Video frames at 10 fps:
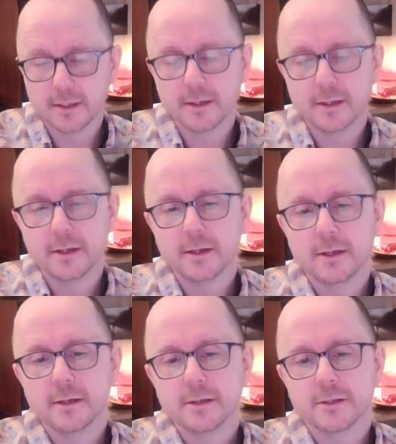So
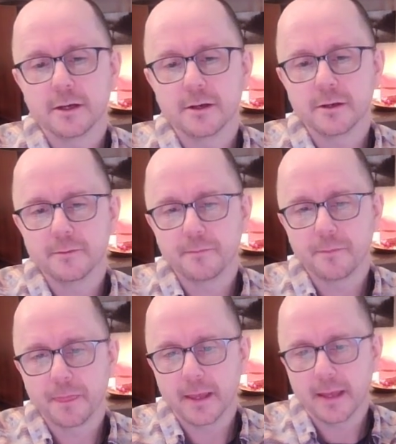it actually
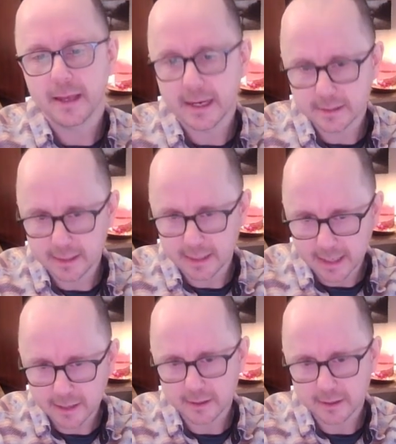cannot come down this way.